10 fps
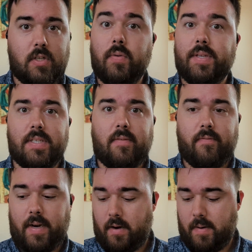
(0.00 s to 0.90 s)
So this is a
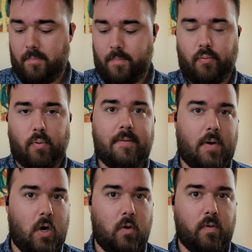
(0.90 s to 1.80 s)
very brief
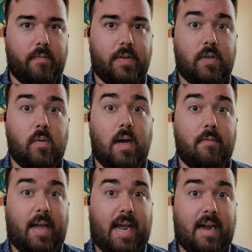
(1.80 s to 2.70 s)
overview
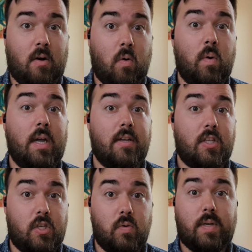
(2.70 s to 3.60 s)
of how
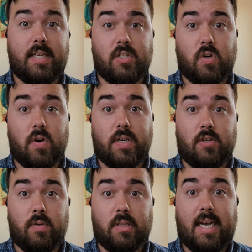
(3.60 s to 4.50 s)
you can start
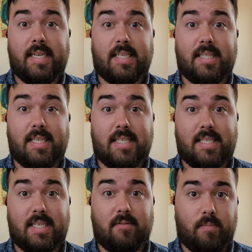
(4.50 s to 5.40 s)
utilizing
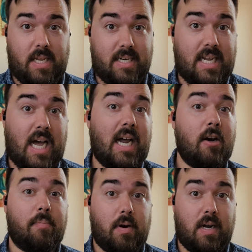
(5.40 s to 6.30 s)
this
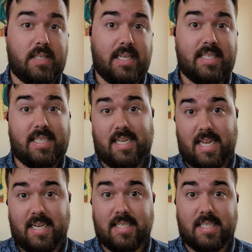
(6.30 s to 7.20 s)
entire process
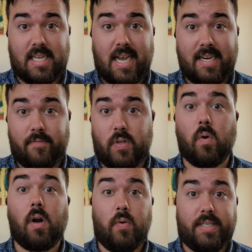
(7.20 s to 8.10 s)
inside of
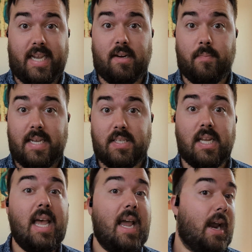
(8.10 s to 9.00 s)
your own database
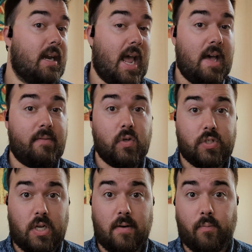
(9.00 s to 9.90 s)
and have your
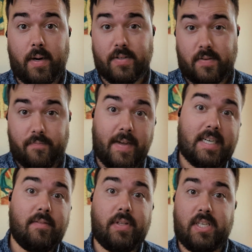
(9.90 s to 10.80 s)
softwares
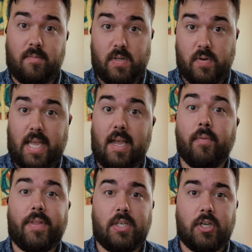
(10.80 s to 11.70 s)
effectively communicate
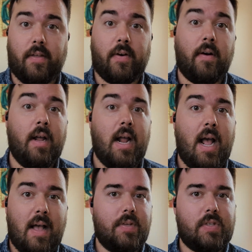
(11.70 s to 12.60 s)
with each other.
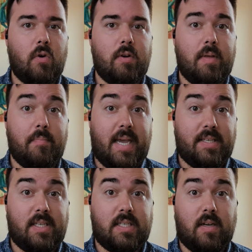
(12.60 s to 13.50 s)
This is going to be the
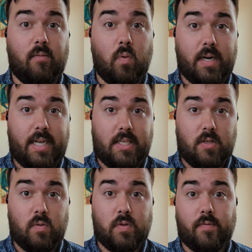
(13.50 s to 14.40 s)
basis of what I
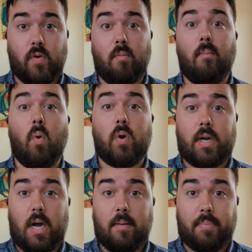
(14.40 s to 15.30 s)
use for more
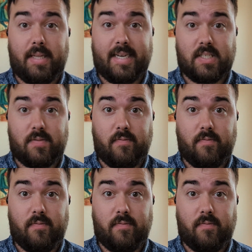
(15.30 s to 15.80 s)
complex